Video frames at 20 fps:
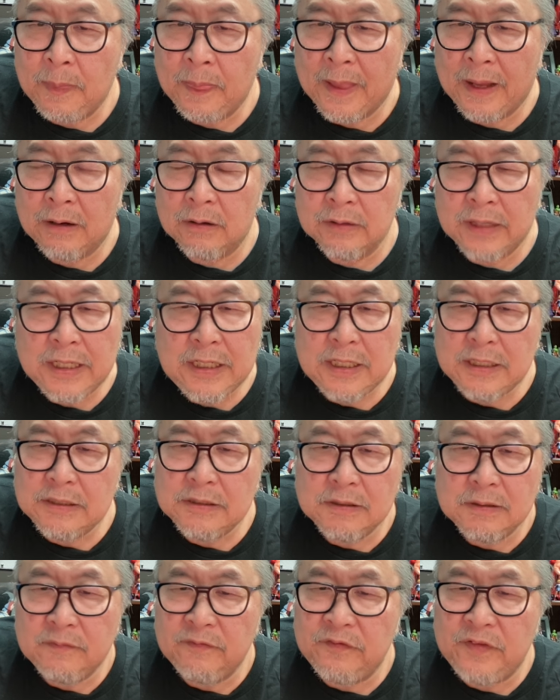you know, they
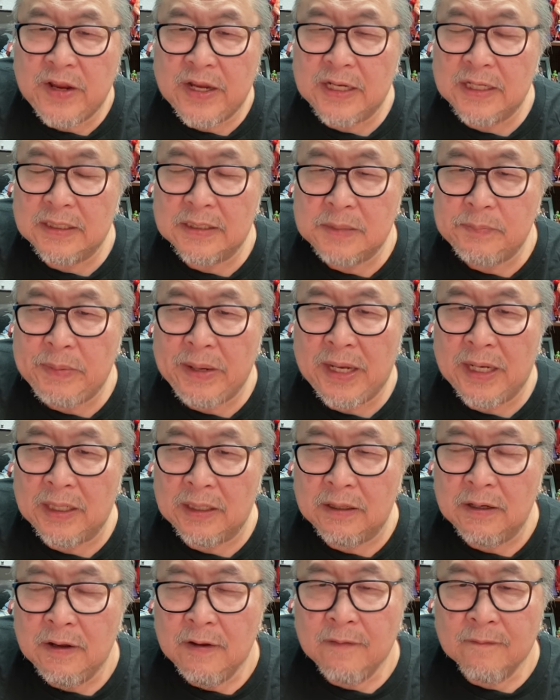didn't
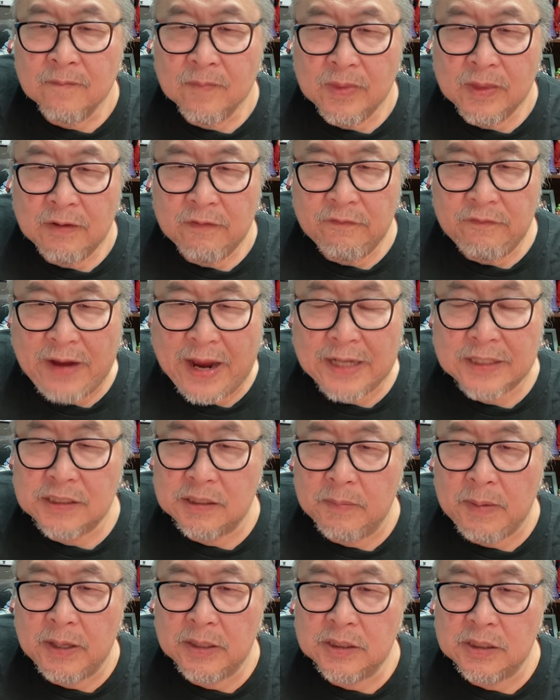spend vast
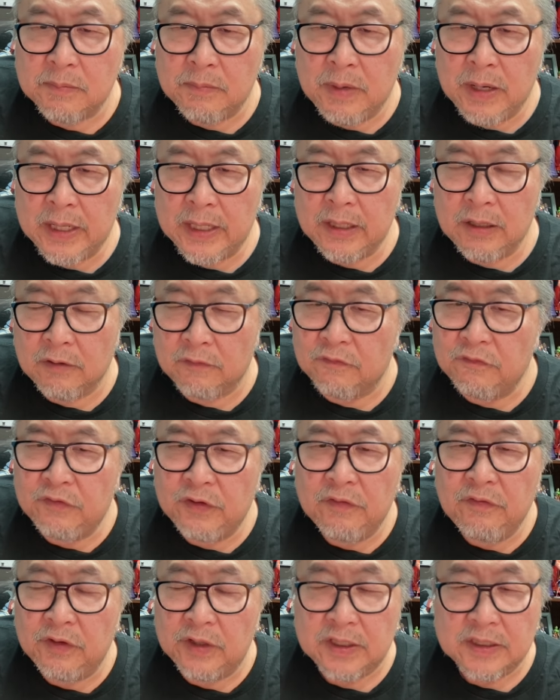amounts of money on
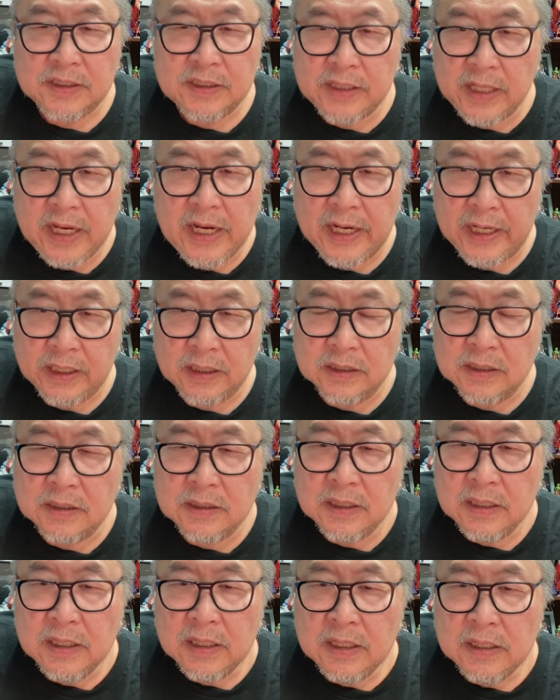frivolous things.